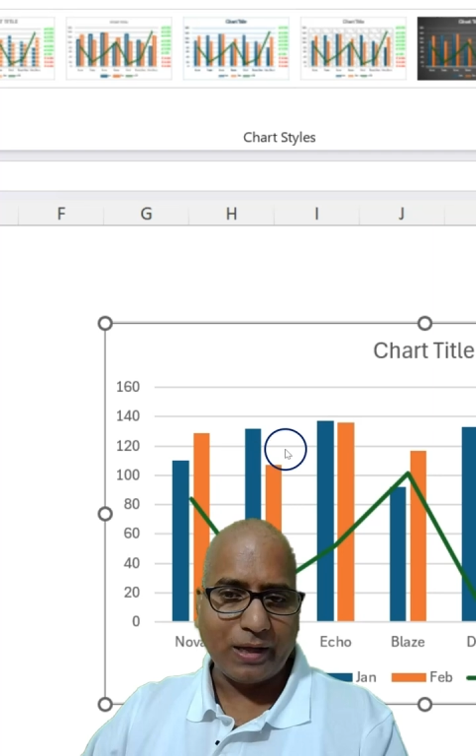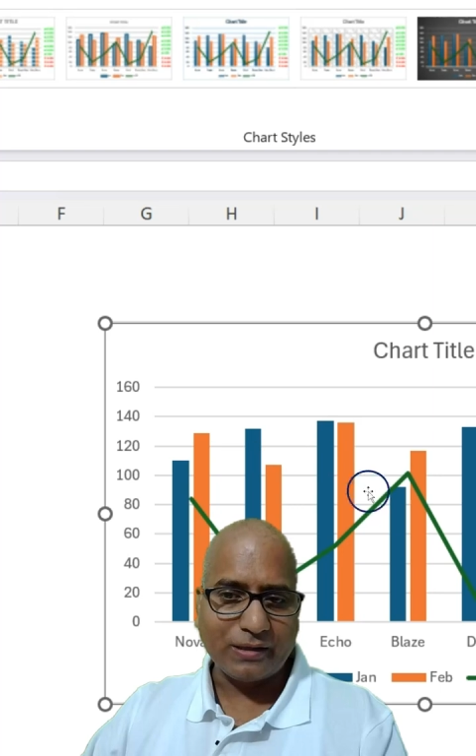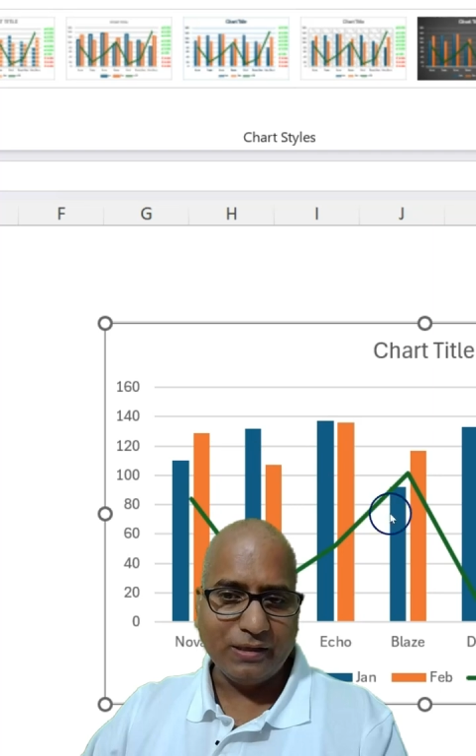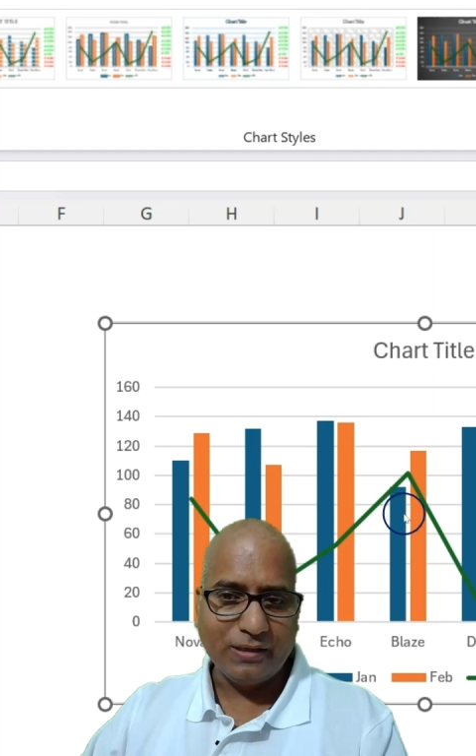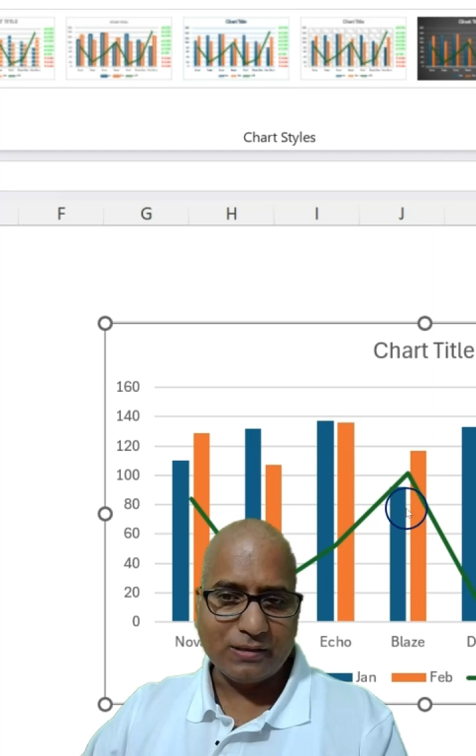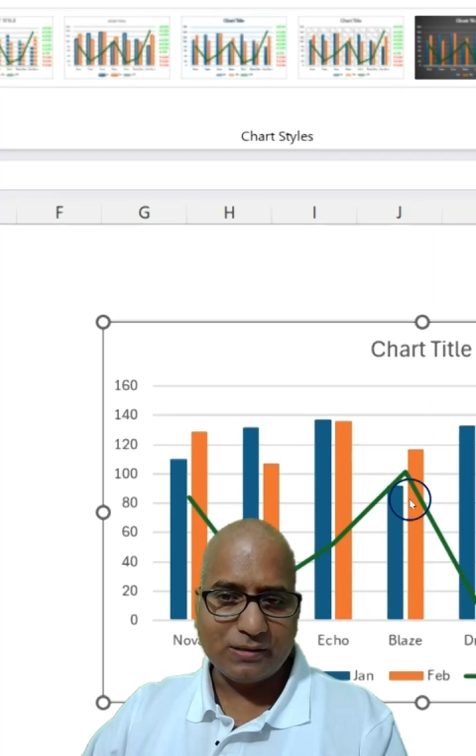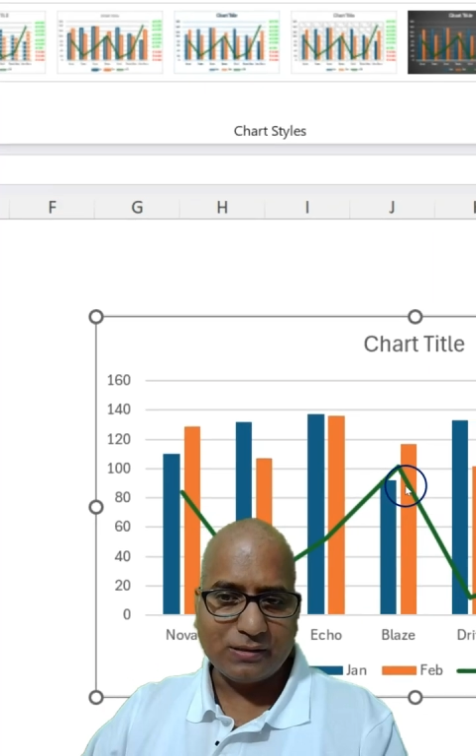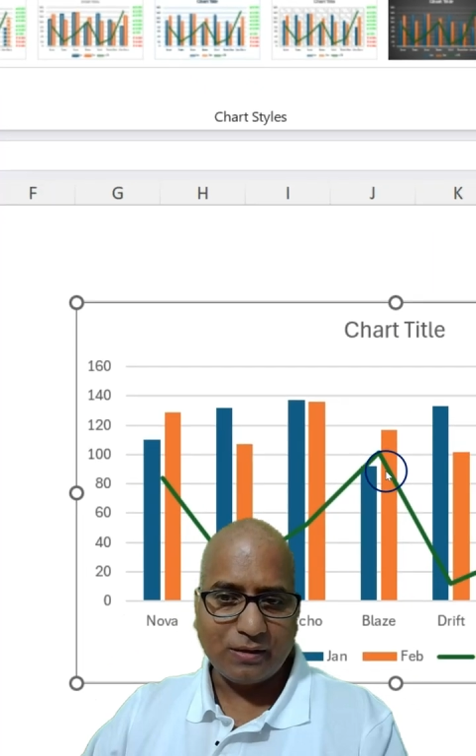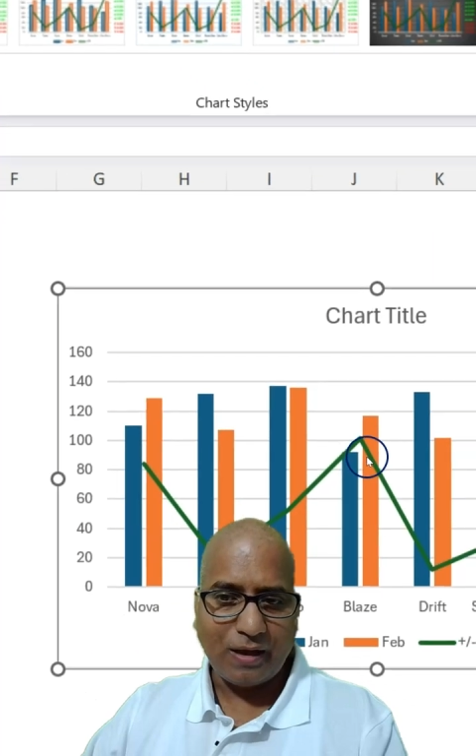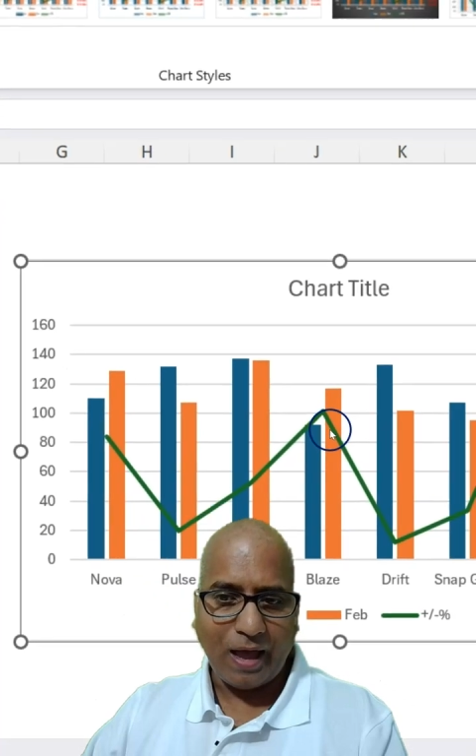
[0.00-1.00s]
like
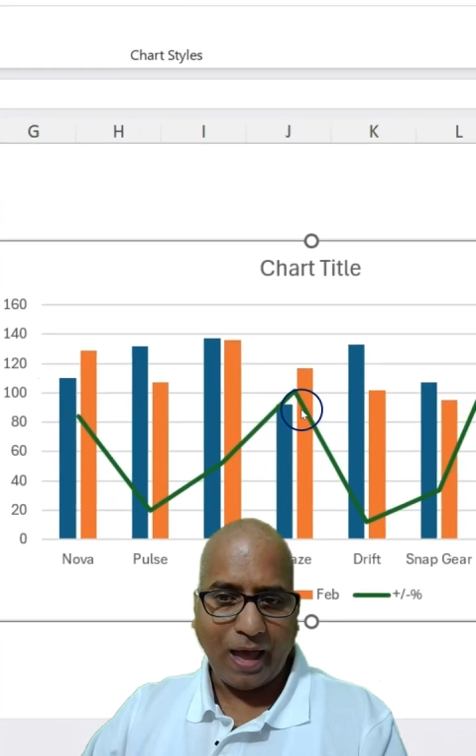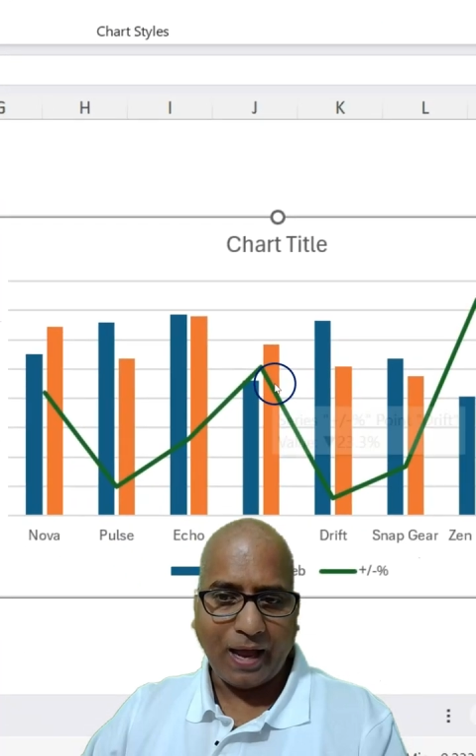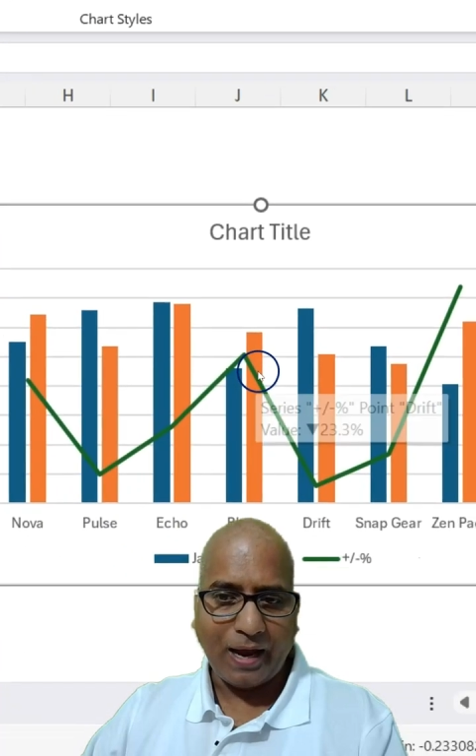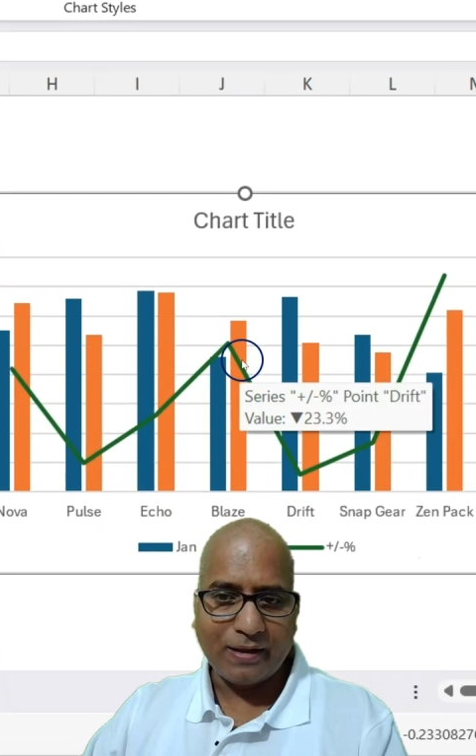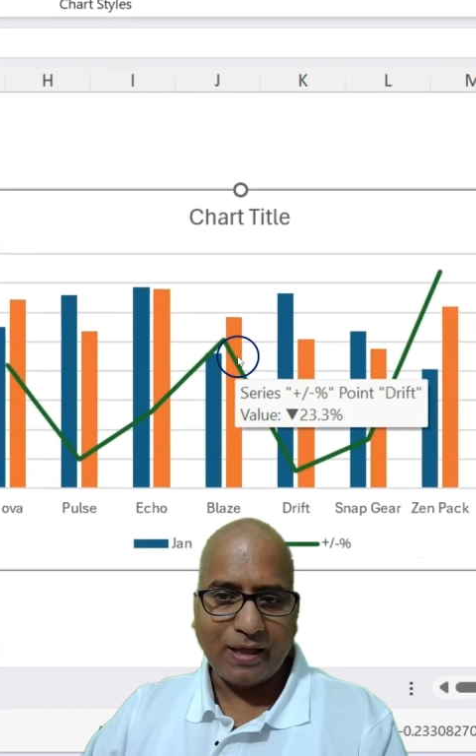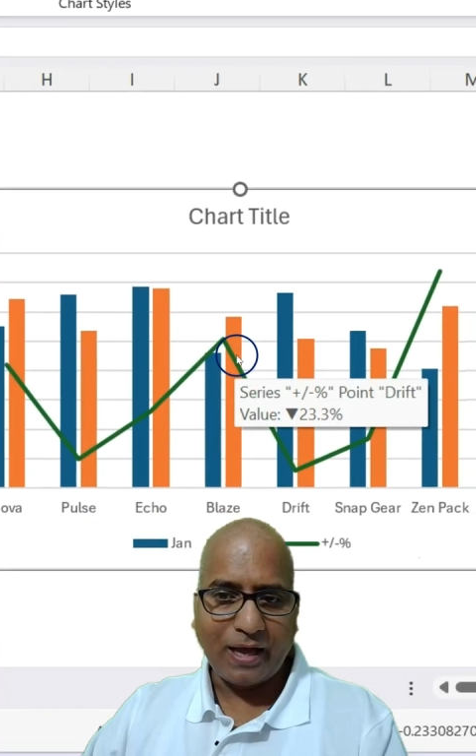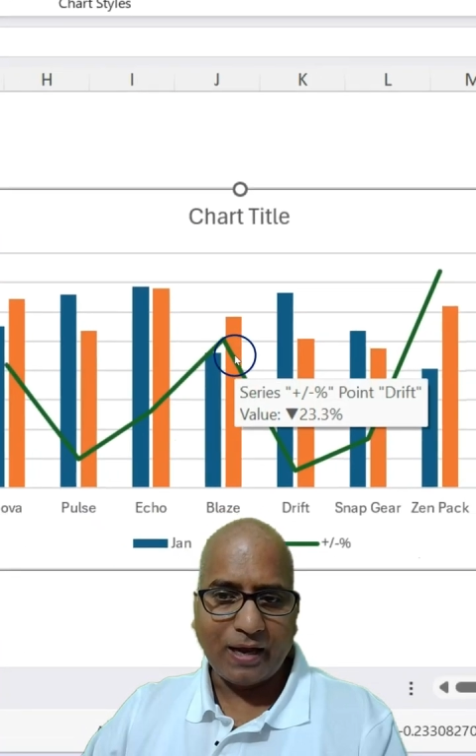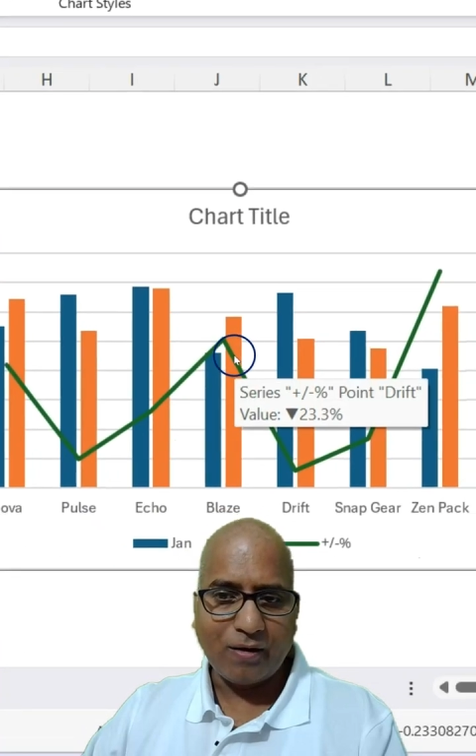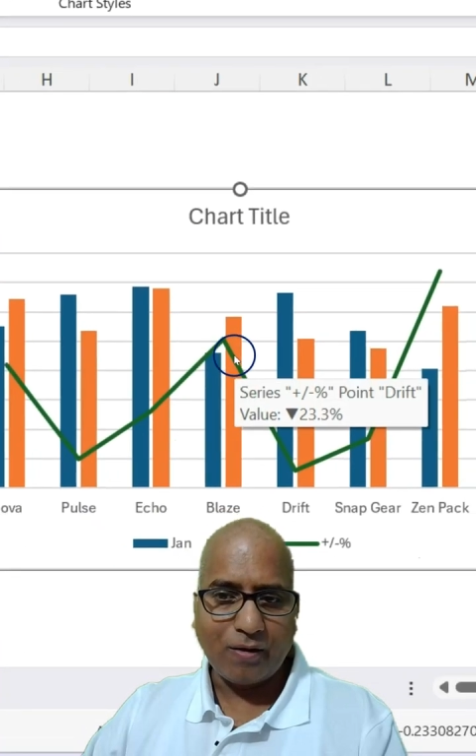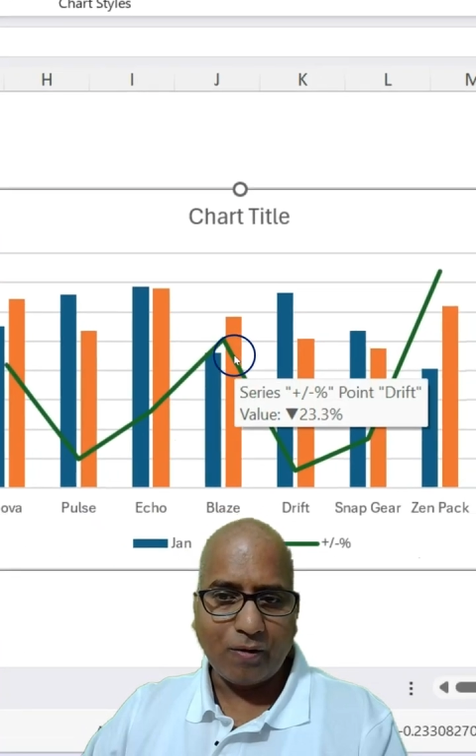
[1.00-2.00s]
this, and
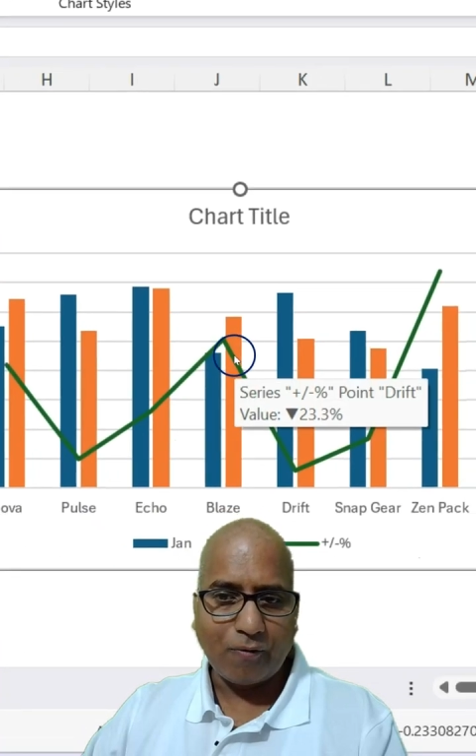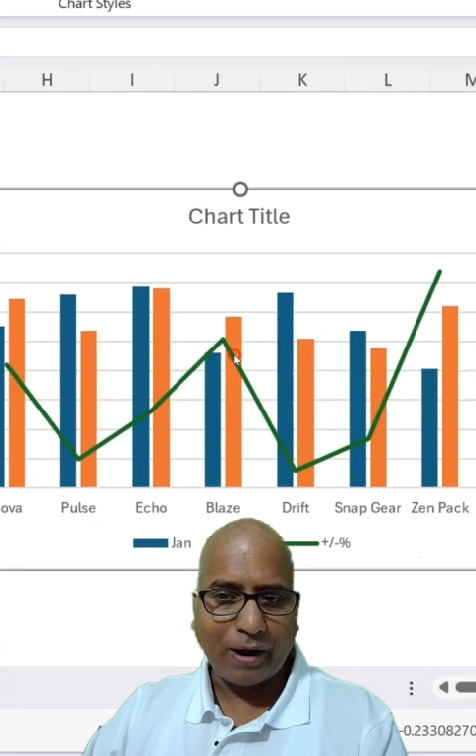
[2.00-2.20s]
then